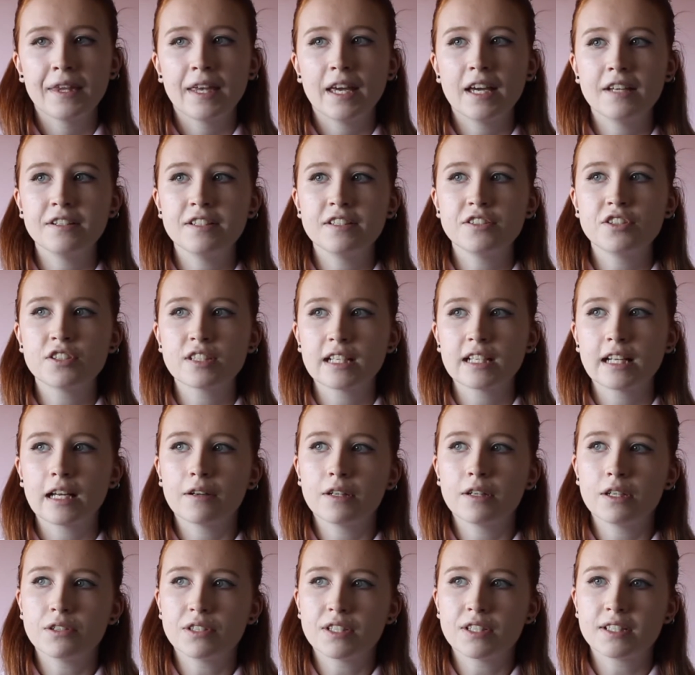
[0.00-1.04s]
And it does allow
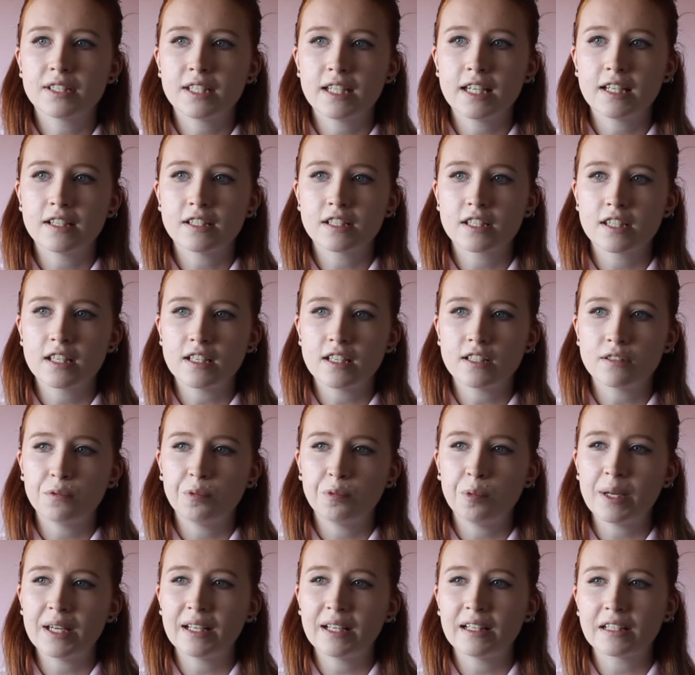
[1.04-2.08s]
you to see into these
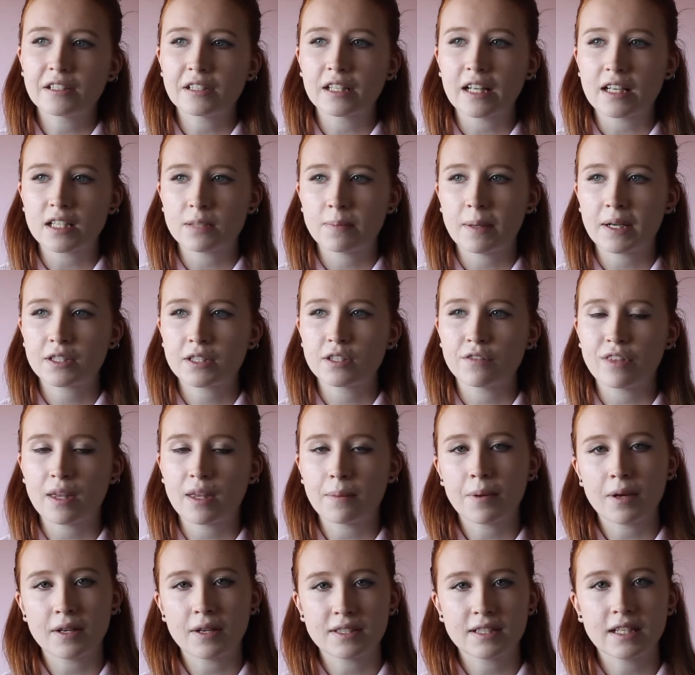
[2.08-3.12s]
weird little aspects of their
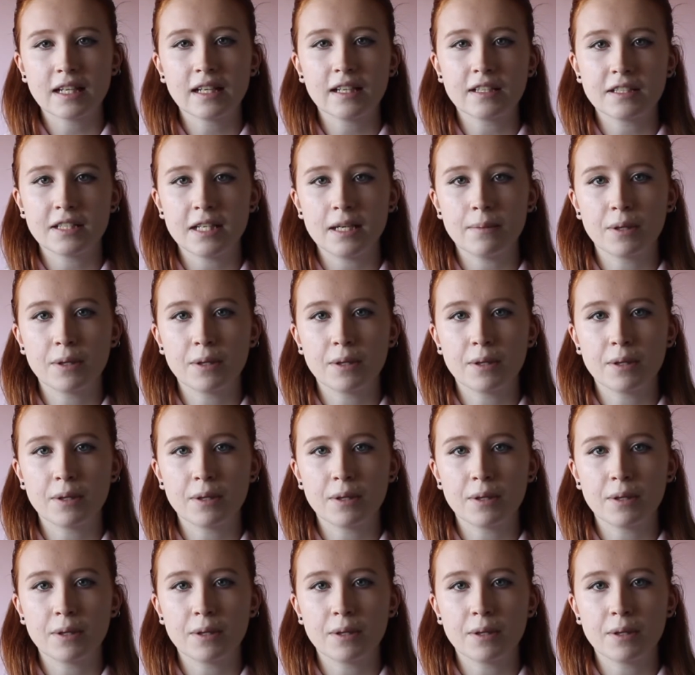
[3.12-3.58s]
personality,